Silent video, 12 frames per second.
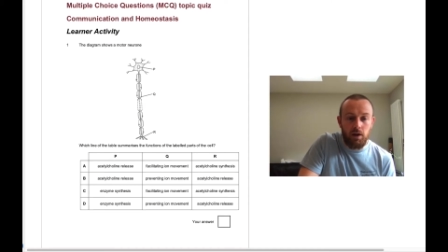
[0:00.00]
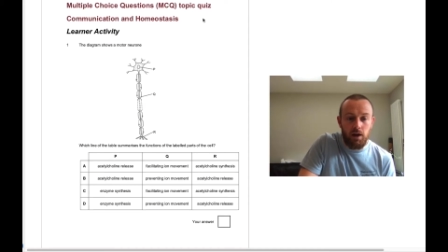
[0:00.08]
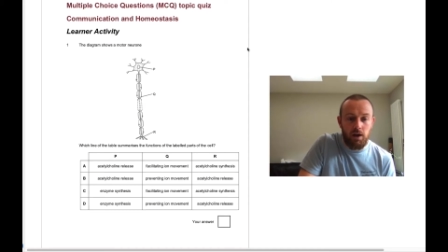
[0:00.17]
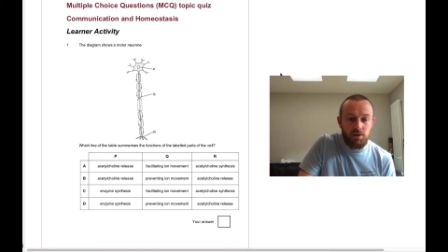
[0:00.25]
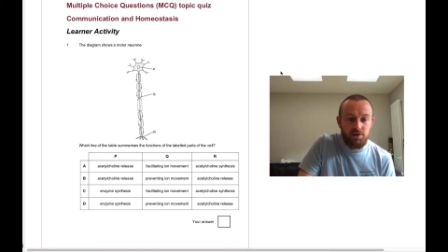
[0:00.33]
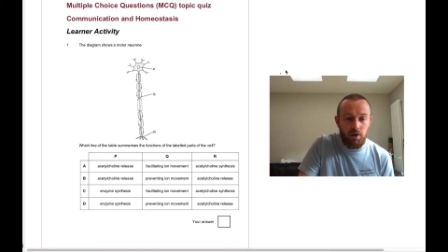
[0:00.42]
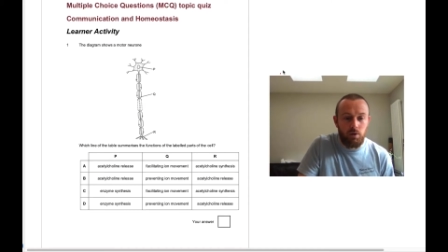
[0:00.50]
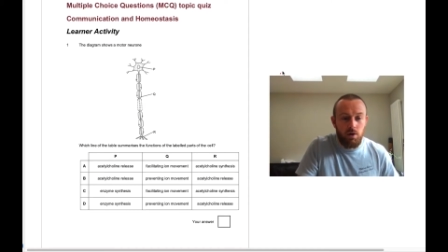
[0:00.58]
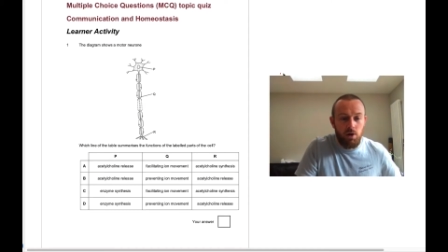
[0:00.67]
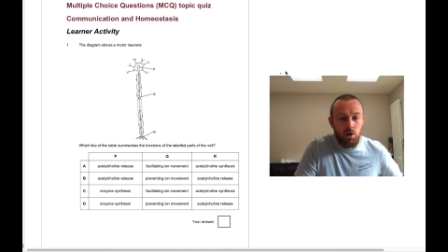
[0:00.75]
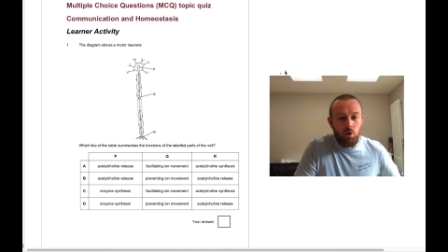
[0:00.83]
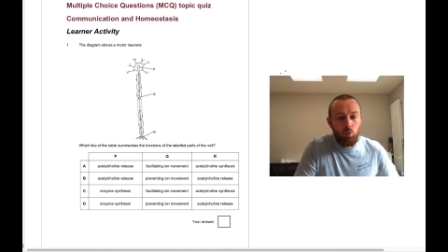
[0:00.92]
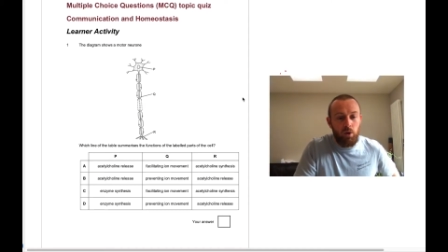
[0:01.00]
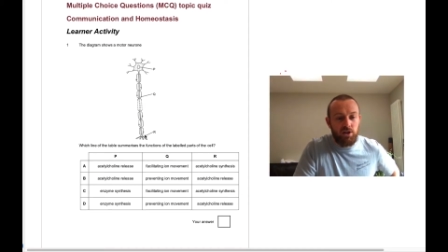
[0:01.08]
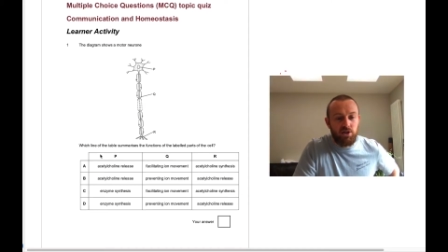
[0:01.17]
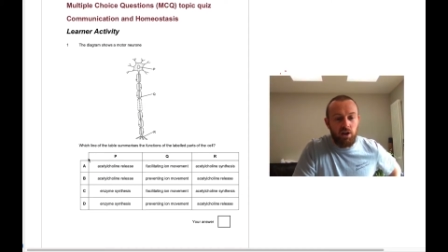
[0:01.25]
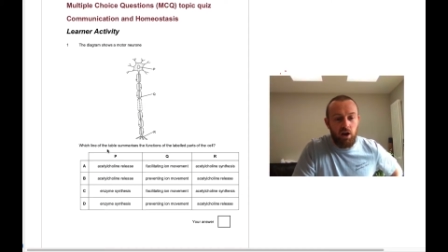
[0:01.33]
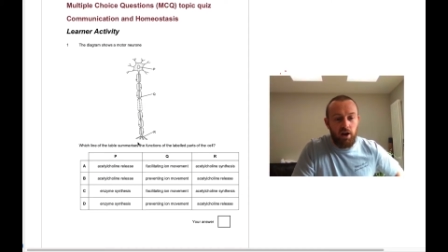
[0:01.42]
So which
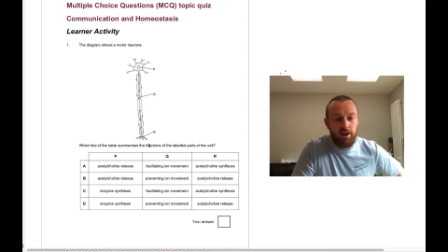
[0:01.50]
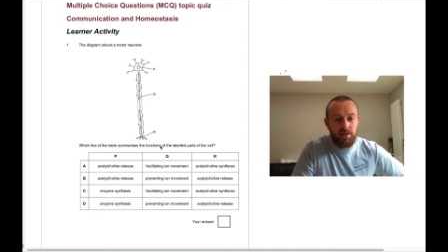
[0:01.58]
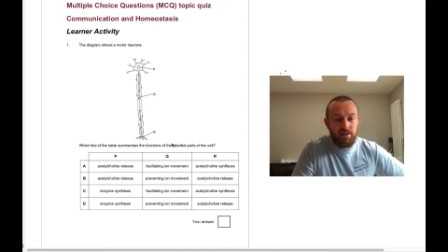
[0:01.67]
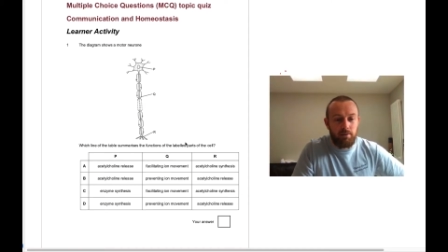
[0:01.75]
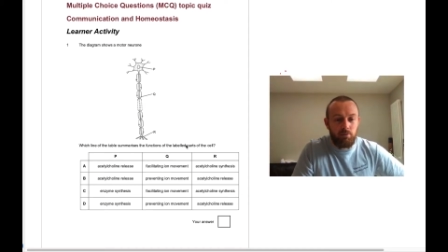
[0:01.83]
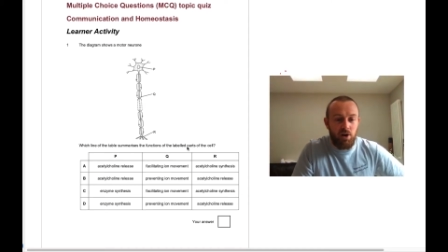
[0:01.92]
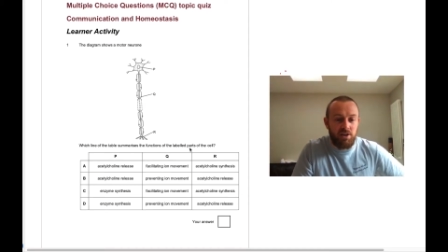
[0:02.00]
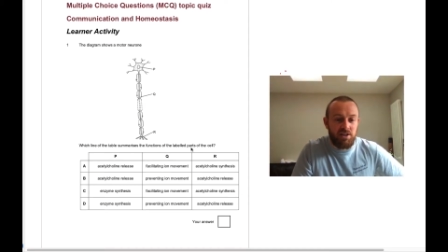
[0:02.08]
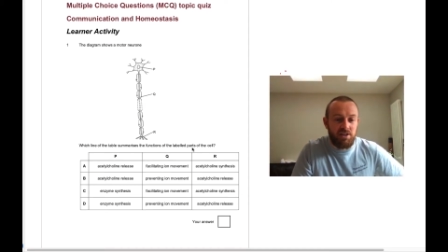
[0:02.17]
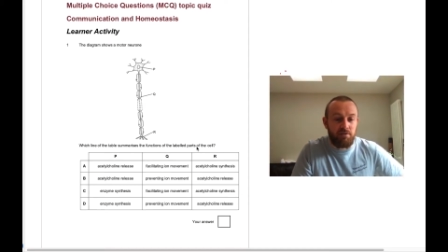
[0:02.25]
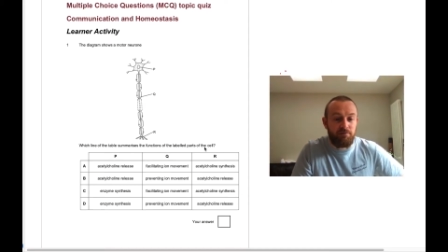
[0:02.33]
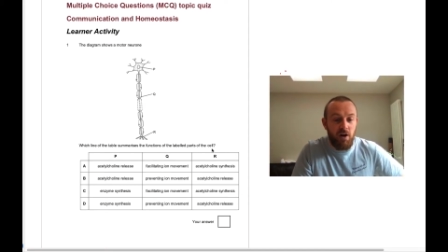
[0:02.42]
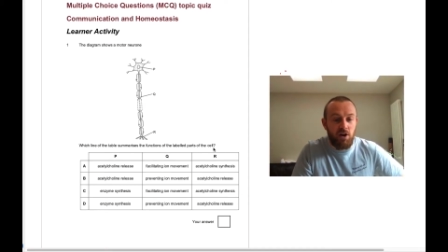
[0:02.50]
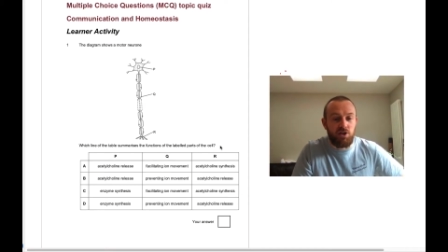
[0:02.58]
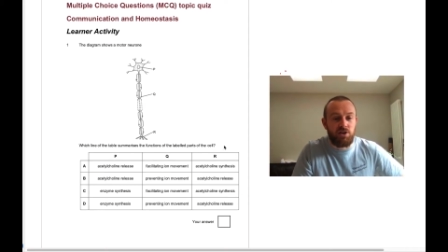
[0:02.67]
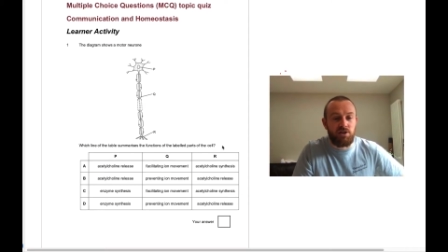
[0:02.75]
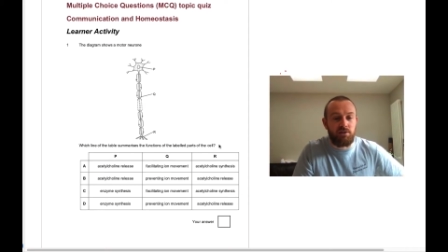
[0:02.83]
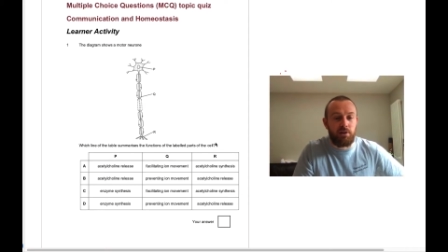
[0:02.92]
line summarizes the
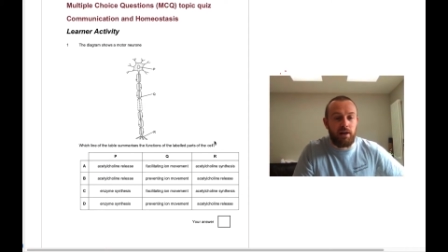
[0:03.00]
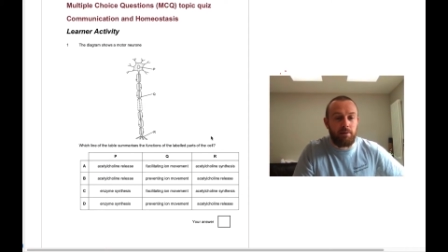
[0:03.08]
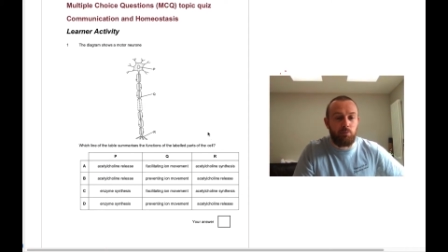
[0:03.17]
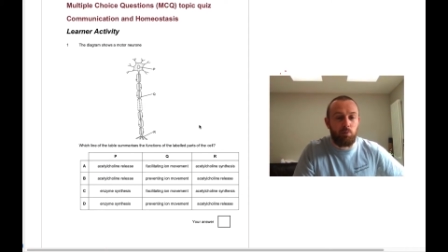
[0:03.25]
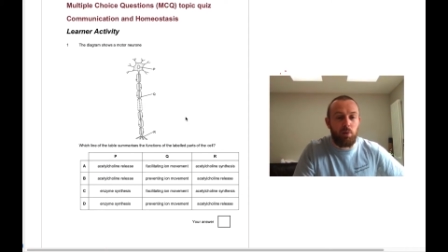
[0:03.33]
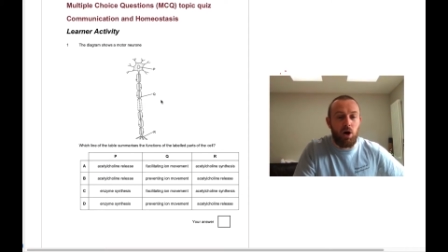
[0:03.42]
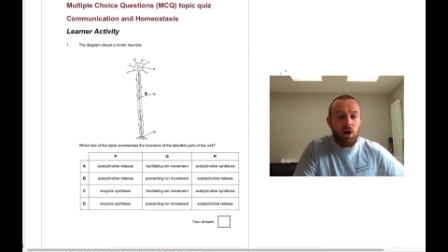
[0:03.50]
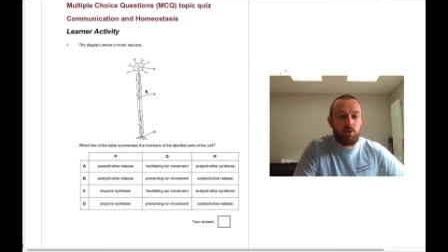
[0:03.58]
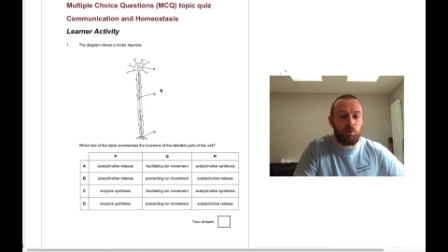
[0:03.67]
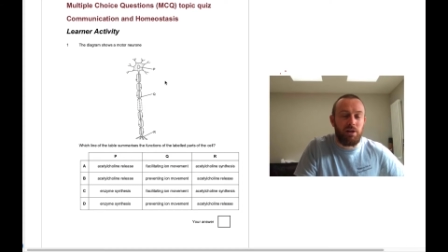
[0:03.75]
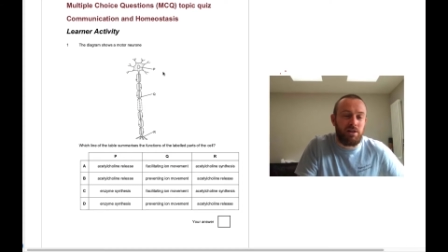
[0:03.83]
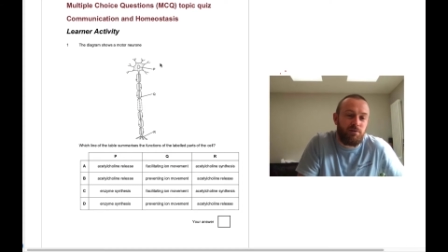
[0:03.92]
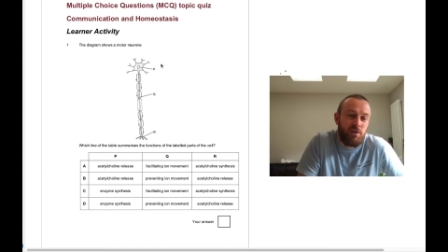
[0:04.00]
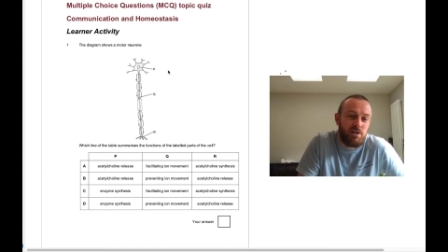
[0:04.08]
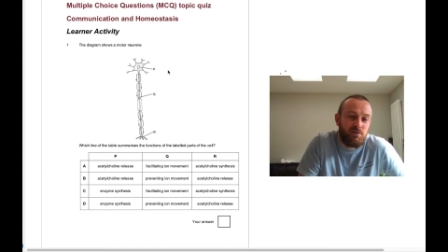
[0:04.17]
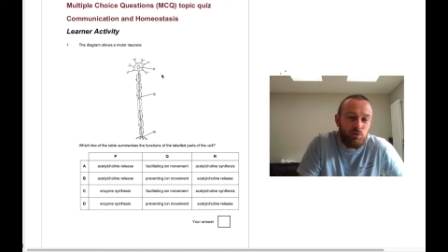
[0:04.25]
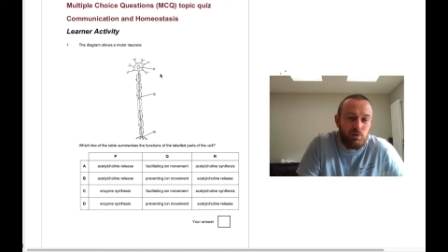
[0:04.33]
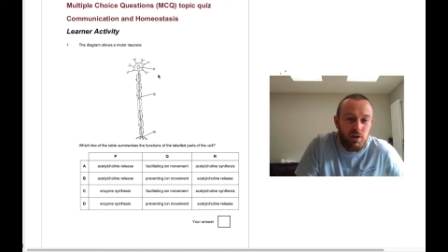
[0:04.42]
functions of the labeled parts? Well, let's first of
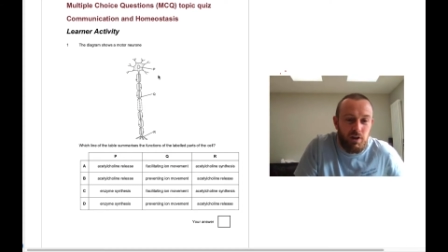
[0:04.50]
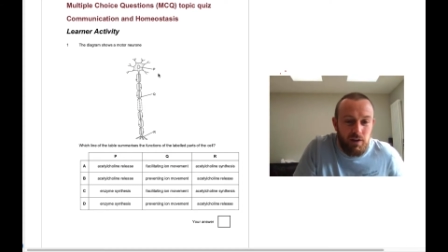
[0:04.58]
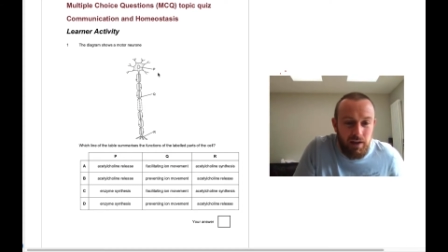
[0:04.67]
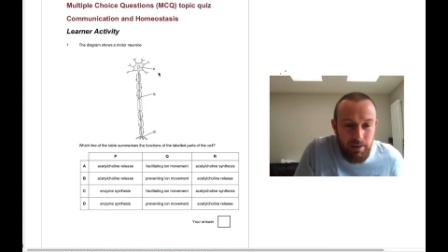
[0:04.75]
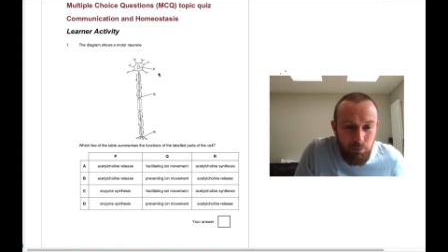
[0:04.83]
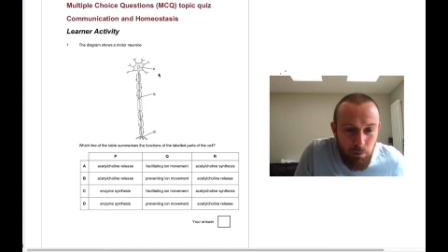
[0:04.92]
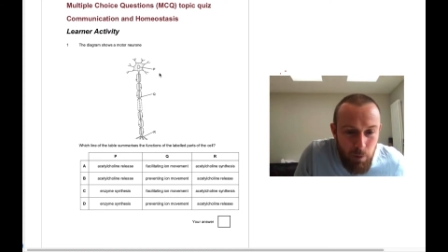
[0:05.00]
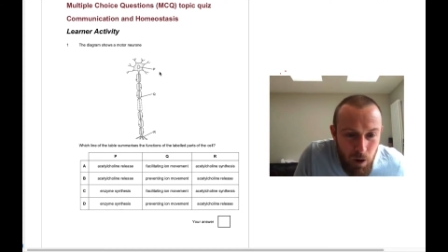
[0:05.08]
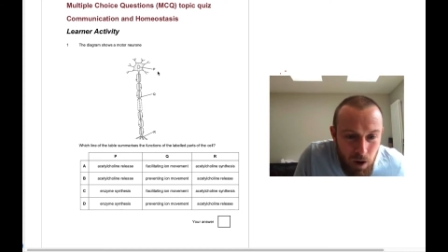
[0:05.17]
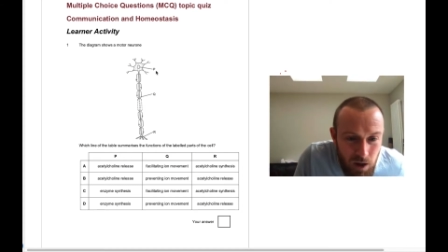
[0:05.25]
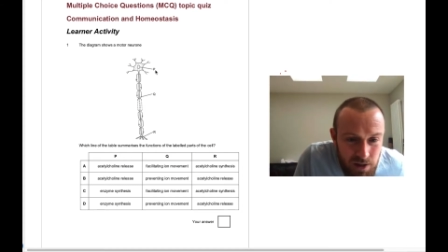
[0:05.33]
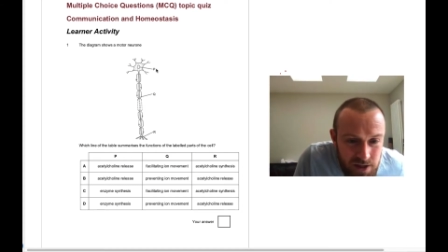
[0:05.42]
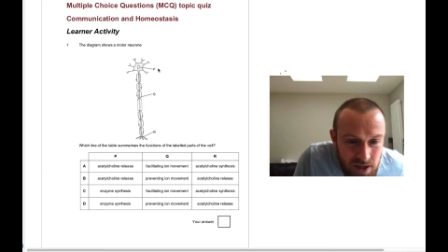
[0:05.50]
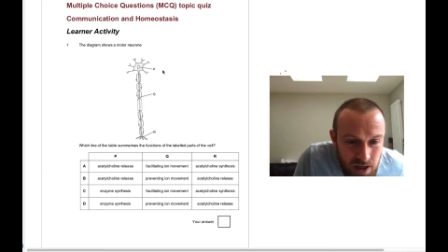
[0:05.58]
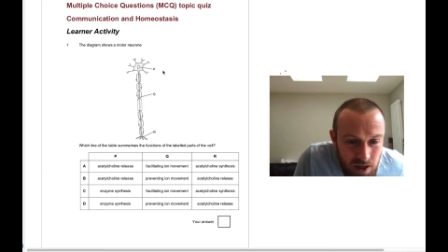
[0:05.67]
all look at the labeled parts.